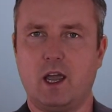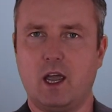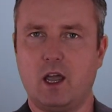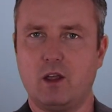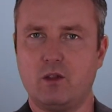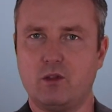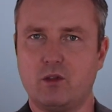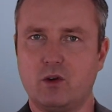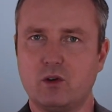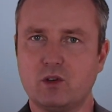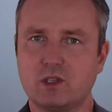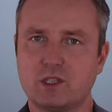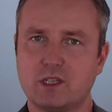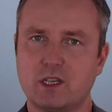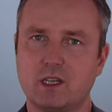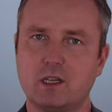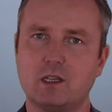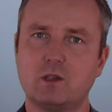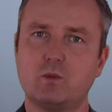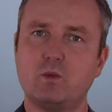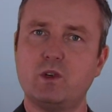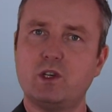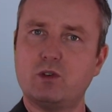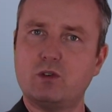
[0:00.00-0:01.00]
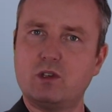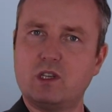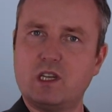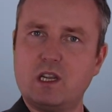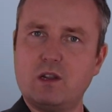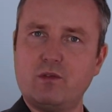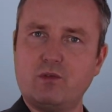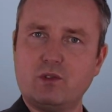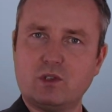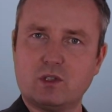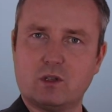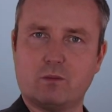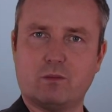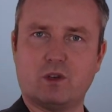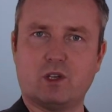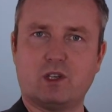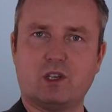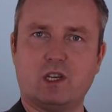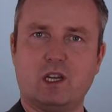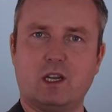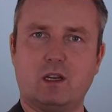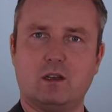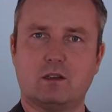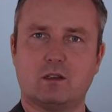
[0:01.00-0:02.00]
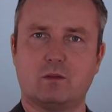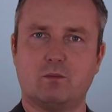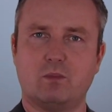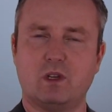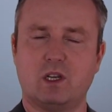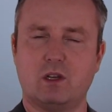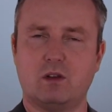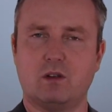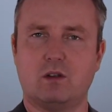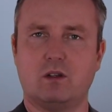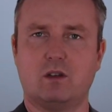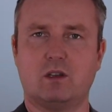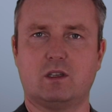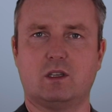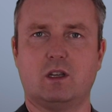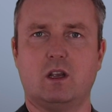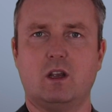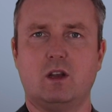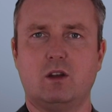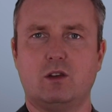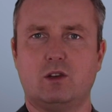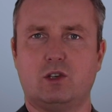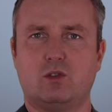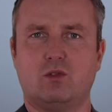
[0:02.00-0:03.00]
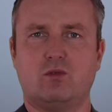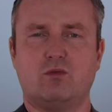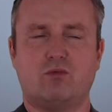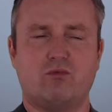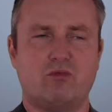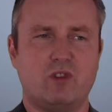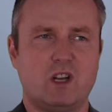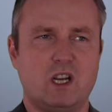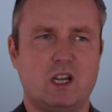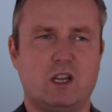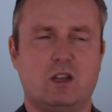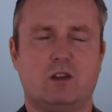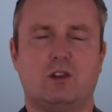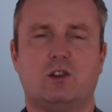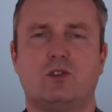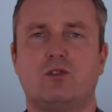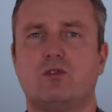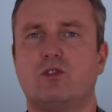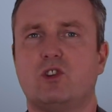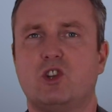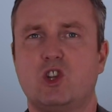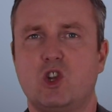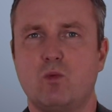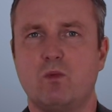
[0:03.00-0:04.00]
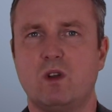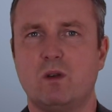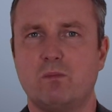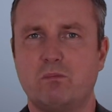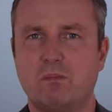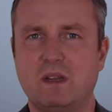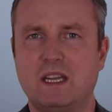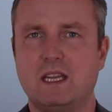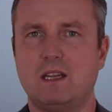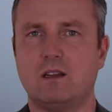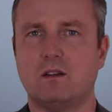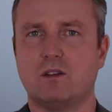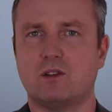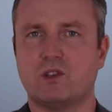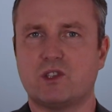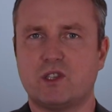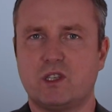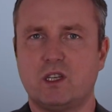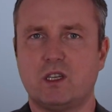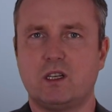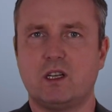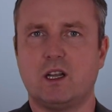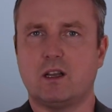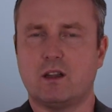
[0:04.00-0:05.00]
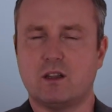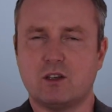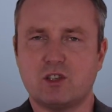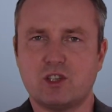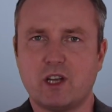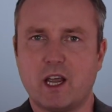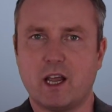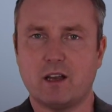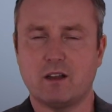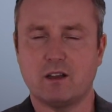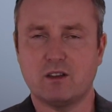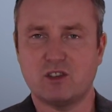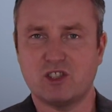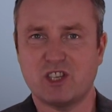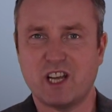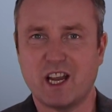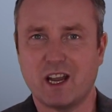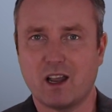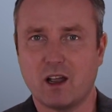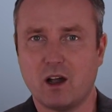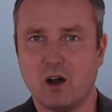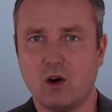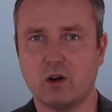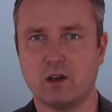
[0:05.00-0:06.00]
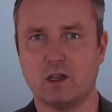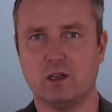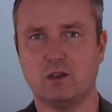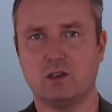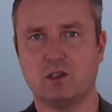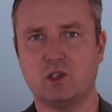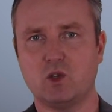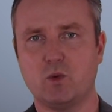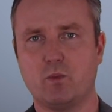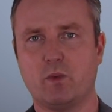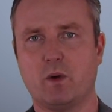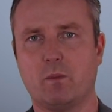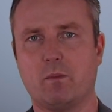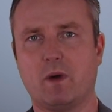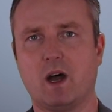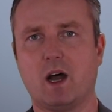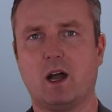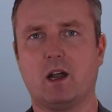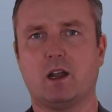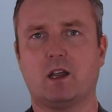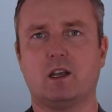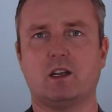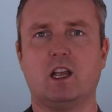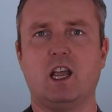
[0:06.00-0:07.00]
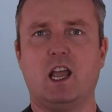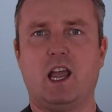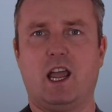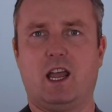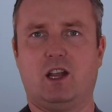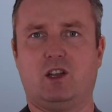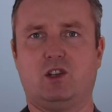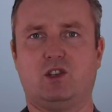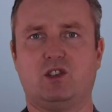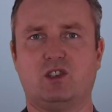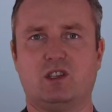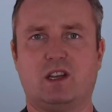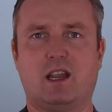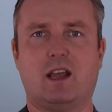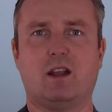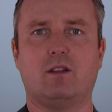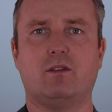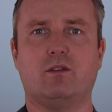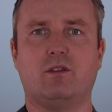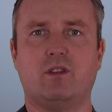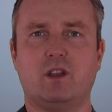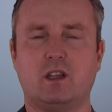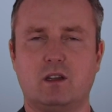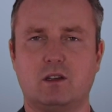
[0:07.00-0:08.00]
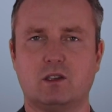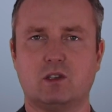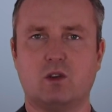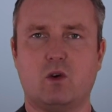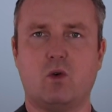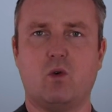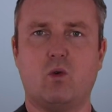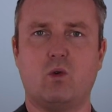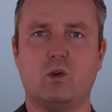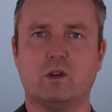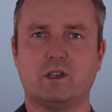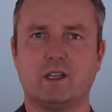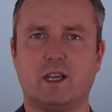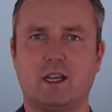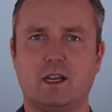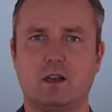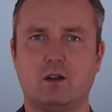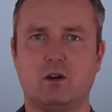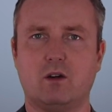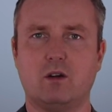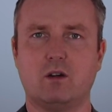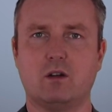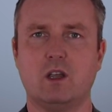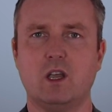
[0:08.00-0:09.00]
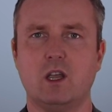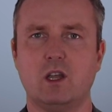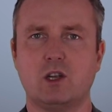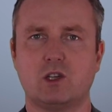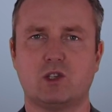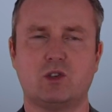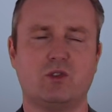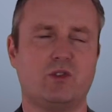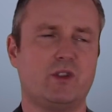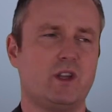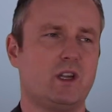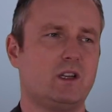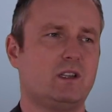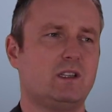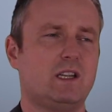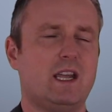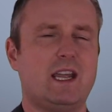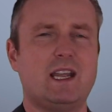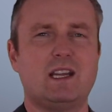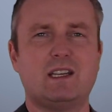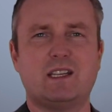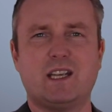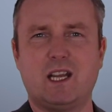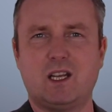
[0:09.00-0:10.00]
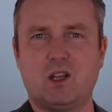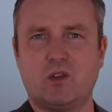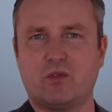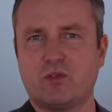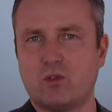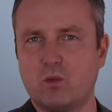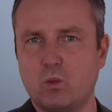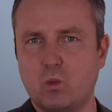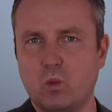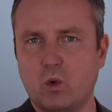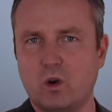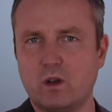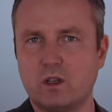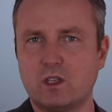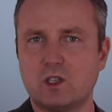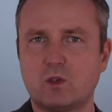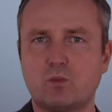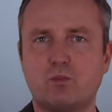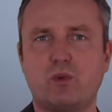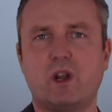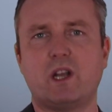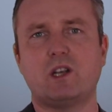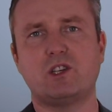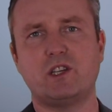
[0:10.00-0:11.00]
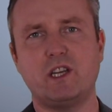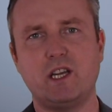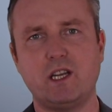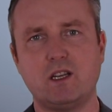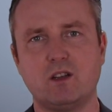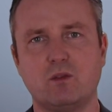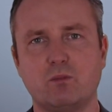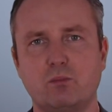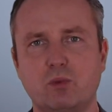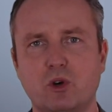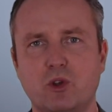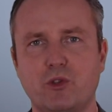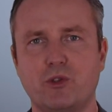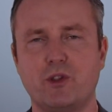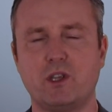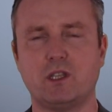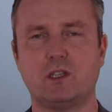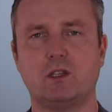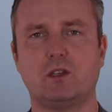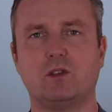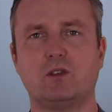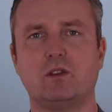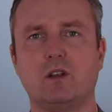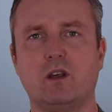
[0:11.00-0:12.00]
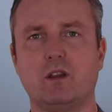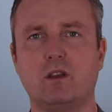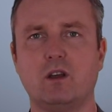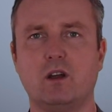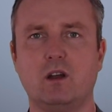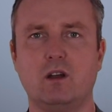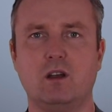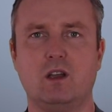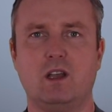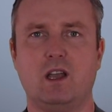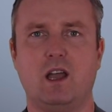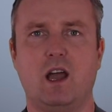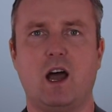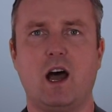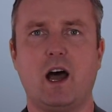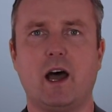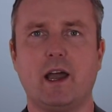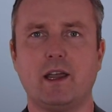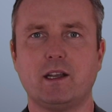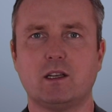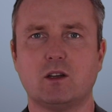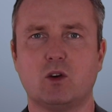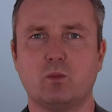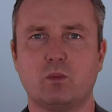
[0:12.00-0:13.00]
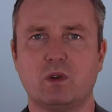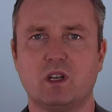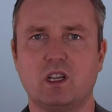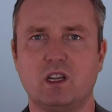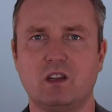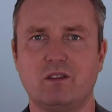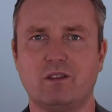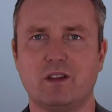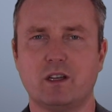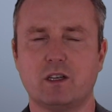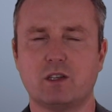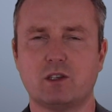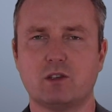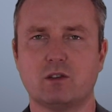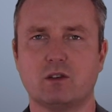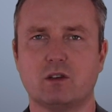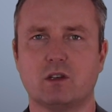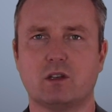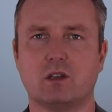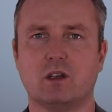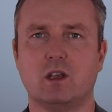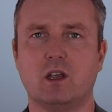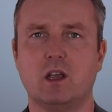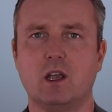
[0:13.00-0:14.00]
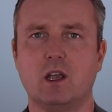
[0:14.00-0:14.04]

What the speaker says: And those things we should give to the machines, because should human beings sit at the checkout in a supermarket and scan things all day long? Should they take data from one spreadsheet and put this into another? I don't believe they should.